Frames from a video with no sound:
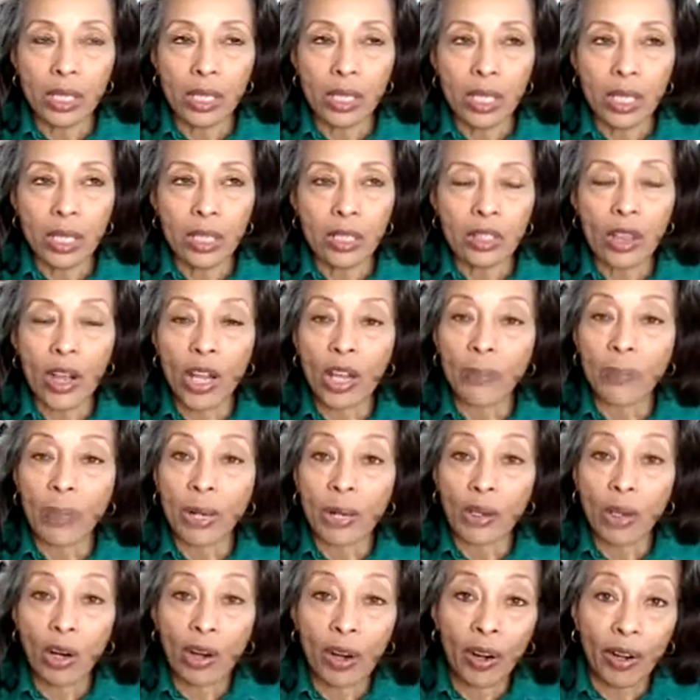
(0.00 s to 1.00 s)
talk
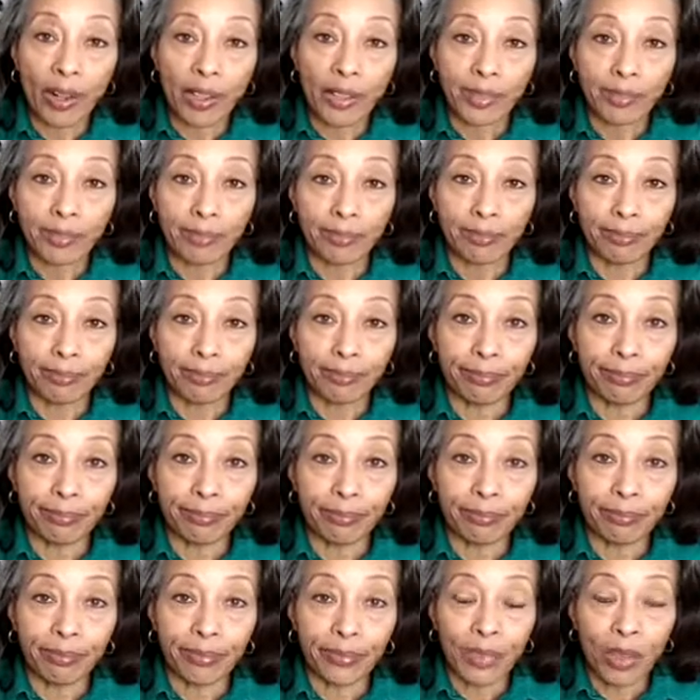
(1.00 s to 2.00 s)
about heart
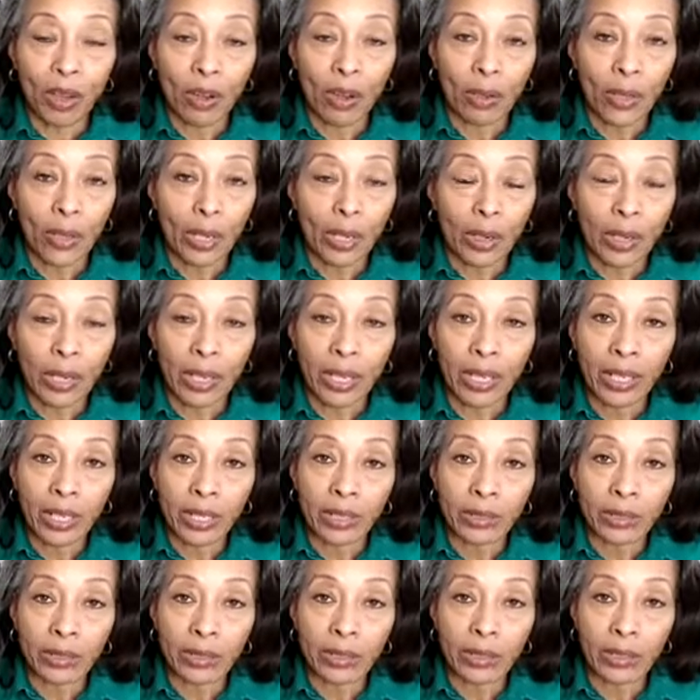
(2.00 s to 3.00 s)

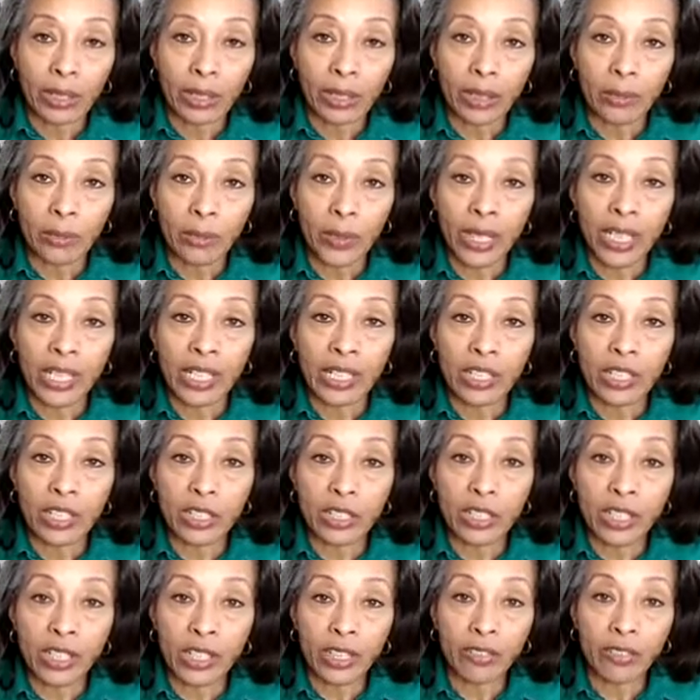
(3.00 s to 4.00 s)
and what it is to
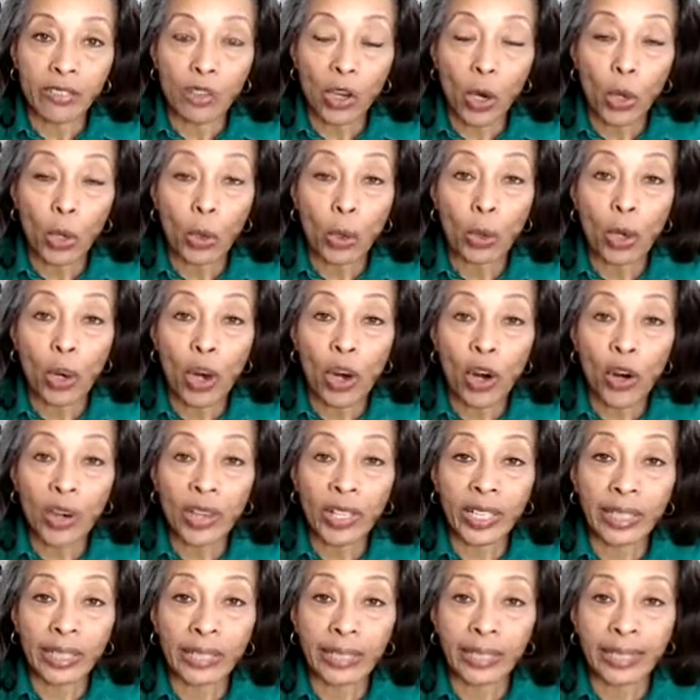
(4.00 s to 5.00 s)
live
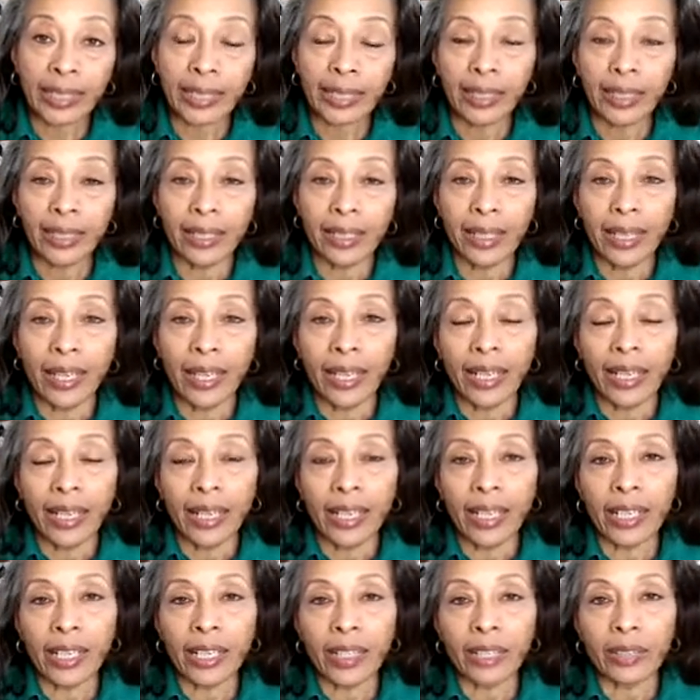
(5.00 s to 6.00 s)
wholeheartedly.
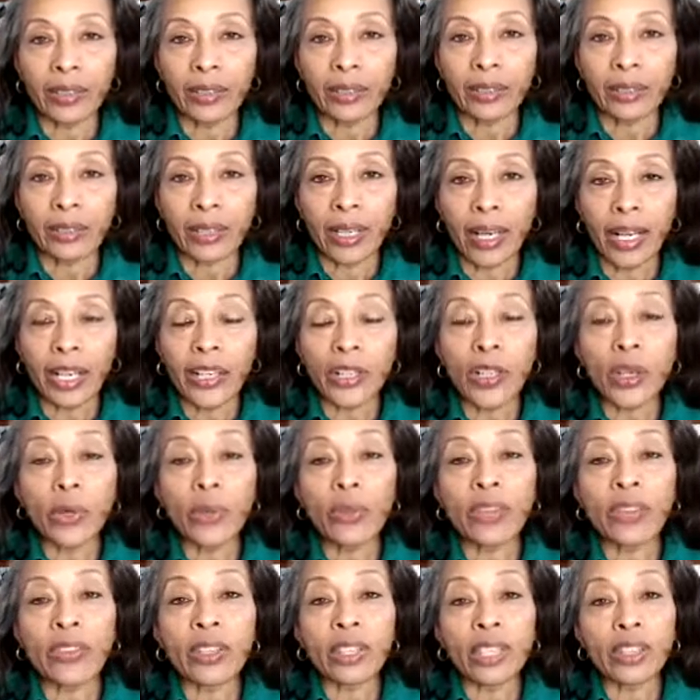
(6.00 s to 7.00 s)
And I know
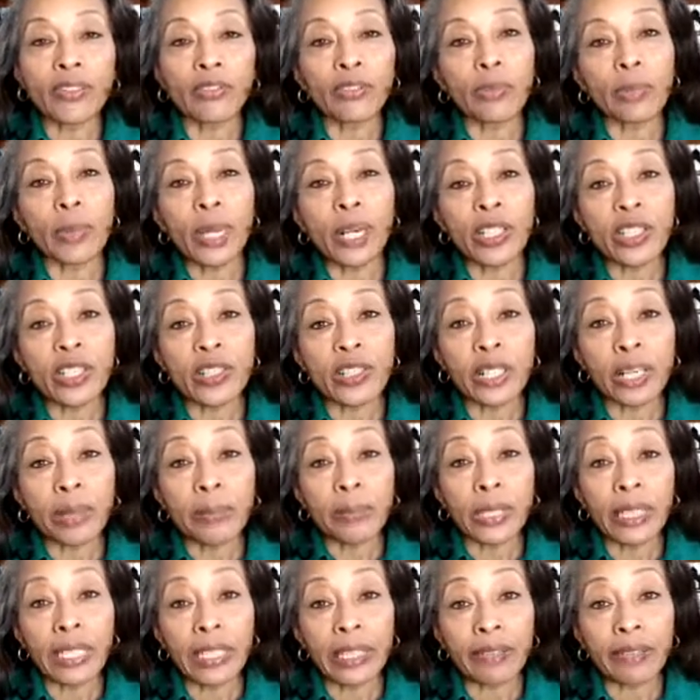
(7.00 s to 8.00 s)
that the information that I'm
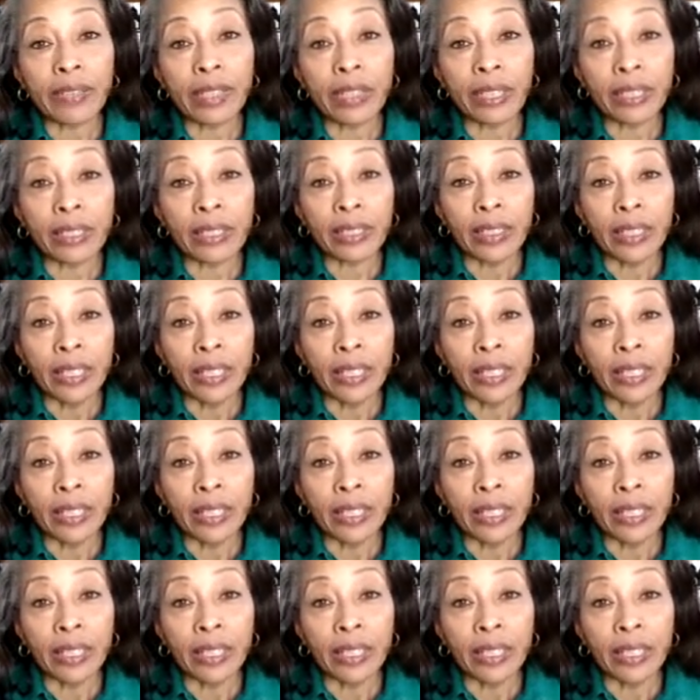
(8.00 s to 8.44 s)
giving